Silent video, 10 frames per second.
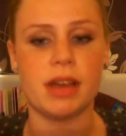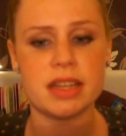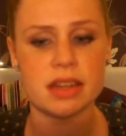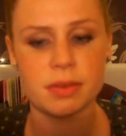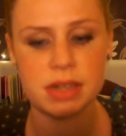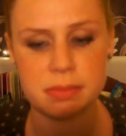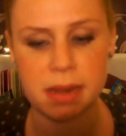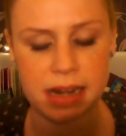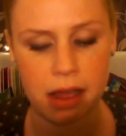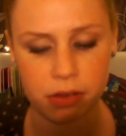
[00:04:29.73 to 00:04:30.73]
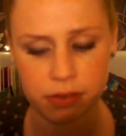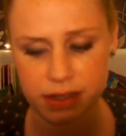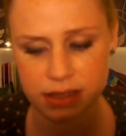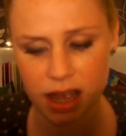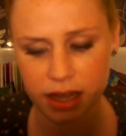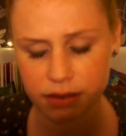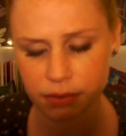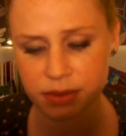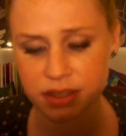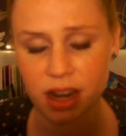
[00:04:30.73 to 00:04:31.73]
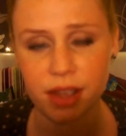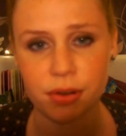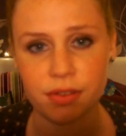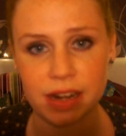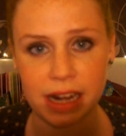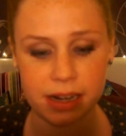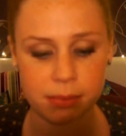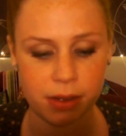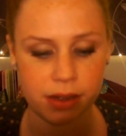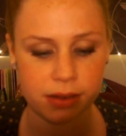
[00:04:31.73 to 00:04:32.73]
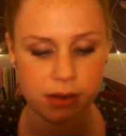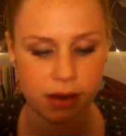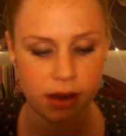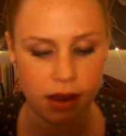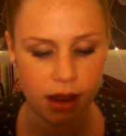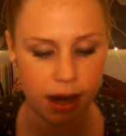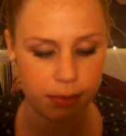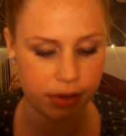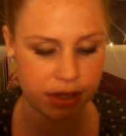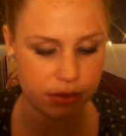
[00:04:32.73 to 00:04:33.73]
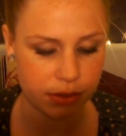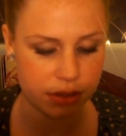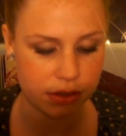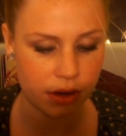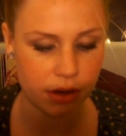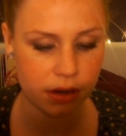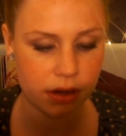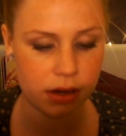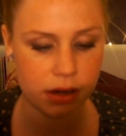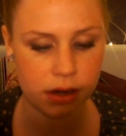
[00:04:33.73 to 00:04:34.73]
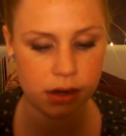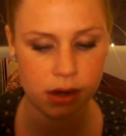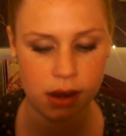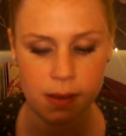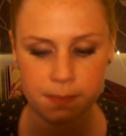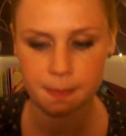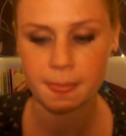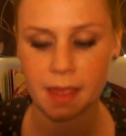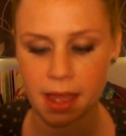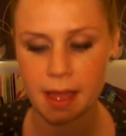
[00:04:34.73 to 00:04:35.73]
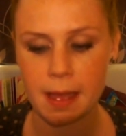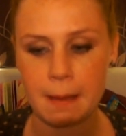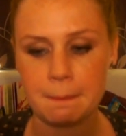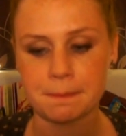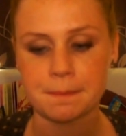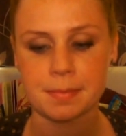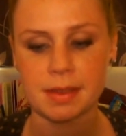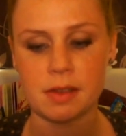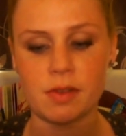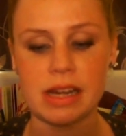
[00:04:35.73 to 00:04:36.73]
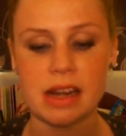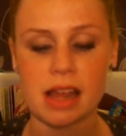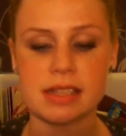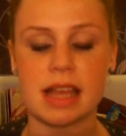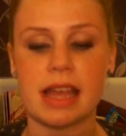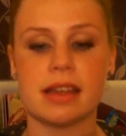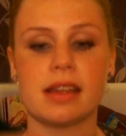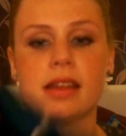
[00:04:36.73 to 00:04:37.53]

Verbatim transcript: I don't know what it's made out of. It's like almost lycra feeling, but I'm pretty sure it's not. Um, really nice like